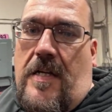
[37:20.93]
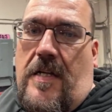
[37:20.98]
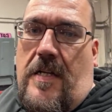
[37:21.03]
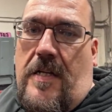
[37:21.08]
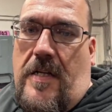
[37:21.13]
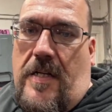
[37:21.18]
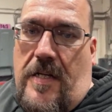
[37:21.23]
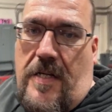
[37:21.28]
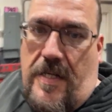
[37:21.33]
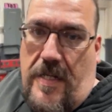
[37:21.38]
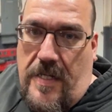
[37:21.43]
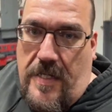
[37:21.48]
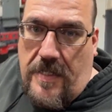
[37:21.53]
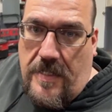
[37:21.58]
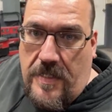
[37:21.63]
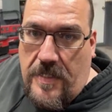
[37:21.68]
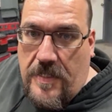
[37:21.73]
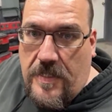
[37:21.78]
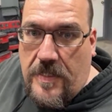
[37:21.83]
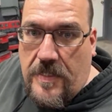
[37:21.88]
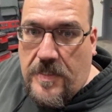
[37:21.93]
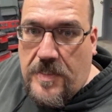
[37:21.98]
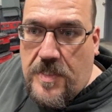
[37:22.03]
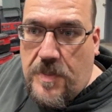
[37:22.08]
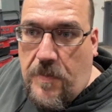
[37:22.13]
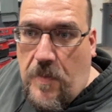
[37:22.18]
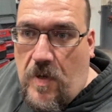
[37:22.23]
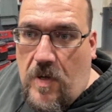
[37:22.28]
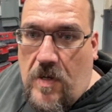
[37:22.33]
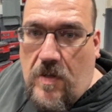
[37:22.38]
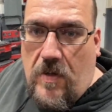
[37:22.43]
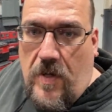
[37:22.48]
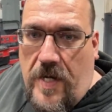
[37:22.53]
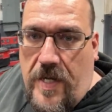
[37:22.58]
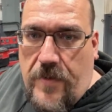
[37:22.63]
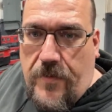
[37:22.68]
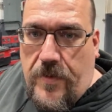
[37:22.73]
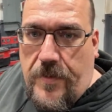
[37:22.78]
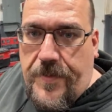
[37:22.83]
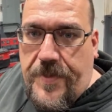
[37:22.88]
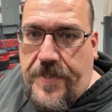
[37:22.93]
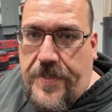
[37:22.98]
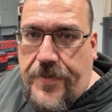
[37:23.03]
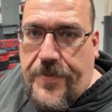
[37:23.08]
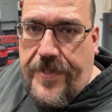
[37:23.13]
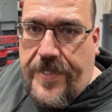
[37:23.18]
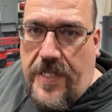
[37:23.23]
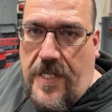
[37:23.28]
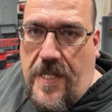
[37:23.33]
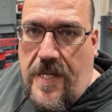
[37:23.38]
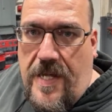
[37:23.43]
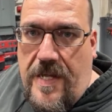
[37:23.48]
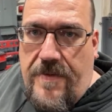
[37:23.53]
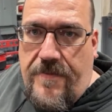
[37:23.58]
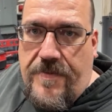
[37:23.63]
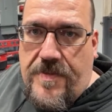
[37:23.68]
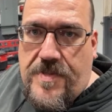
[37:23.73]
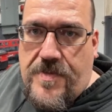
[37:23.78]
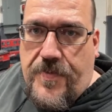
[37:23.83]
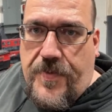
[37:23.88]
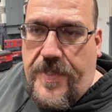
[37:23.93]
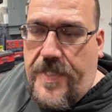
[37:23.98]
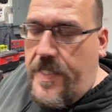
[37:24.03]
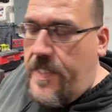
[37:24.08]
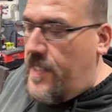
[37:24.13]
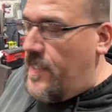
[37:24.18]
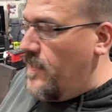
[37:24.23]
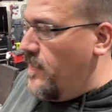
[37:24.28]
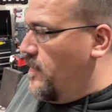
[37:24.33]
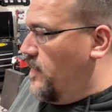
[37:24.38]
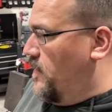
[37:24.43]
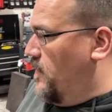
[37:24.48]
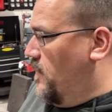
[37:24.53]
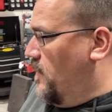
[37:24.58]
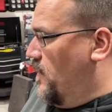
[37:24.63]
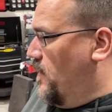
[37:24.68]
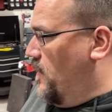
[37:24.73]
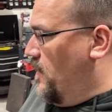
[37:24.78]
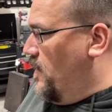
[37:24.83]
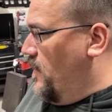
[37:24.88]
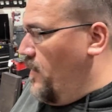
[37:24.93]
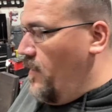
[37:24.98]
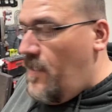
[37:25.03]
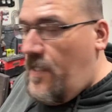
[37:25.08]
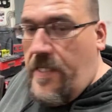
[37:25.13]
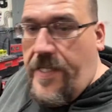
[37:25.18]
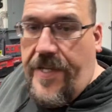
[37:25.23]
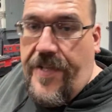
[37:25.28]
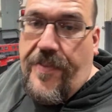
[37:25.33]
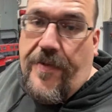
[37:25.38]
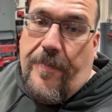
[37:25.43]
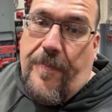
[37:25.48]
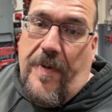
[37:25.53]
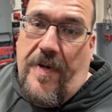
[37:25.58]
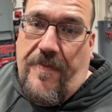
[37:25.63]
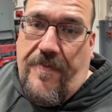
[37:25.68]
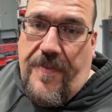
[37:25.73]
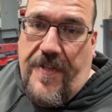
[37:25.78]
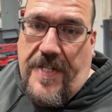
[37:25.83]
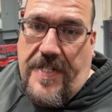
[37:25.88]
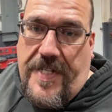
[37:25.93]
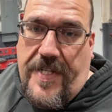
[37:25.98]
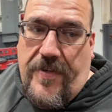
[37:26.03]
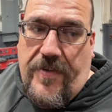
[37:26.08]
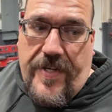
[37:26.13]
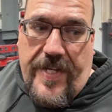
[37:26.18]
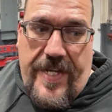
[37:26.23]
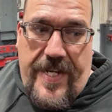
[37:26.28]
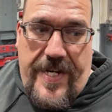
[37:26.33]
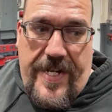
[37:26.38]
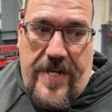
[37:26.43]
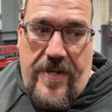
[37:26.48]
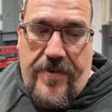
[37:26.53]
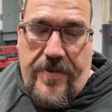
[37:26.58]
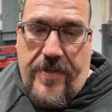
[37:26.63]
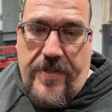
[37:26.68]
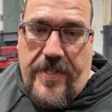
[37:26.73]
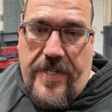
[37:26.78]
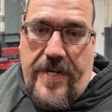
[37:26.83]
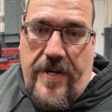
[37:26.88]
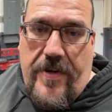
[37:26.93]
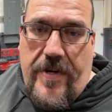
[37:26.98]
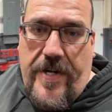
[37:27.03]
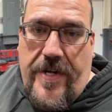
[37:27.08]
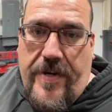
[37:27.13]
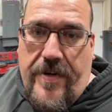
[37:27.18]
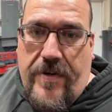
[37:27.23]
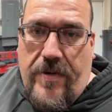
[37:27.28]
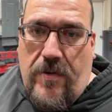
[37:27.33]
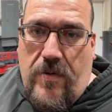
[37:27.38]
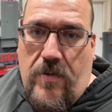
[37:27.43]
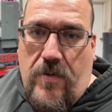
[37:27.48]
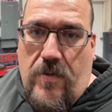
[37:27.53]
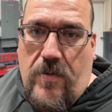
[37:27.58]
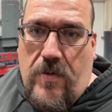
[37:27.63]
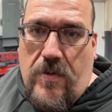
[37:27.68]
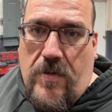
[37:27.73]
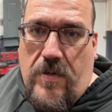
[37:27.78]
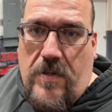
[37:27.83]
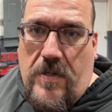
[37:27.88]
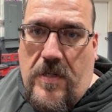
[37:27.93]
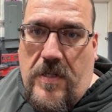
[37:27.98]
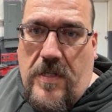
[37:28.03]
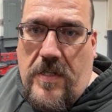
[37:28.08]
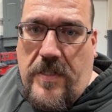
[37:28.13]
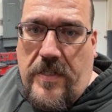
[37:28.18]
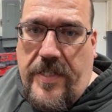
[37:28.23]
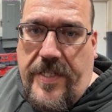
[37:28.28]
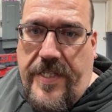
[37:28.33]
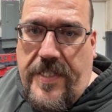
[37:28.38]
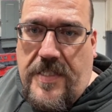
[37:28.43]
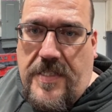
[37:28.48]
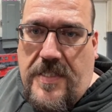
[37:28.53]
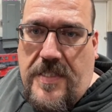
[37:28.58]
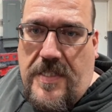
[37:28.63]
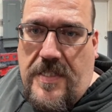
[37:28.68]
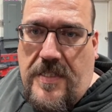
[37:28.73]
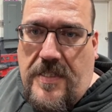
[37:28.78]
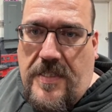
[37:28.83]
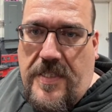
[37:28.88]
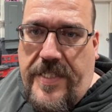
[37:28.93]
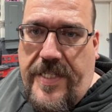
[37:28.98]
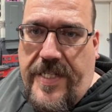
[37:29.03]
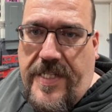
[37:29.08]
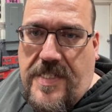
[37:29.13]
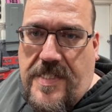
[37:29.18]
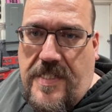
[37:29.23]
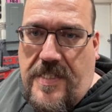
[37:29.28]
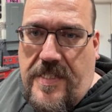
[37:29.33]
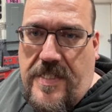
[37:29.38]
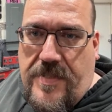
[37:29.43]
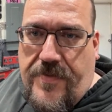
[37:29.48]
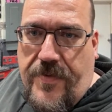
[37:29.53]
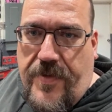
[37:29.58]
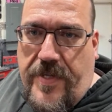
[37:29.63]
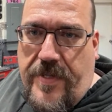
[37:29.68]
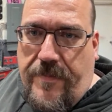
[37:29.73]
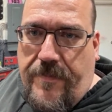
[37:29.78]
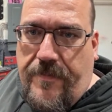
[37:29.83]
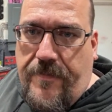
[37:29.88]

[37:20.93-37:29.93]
Tomorrow I will be doing a live as we either buff that tailgate out on Larry here or get the XLS running.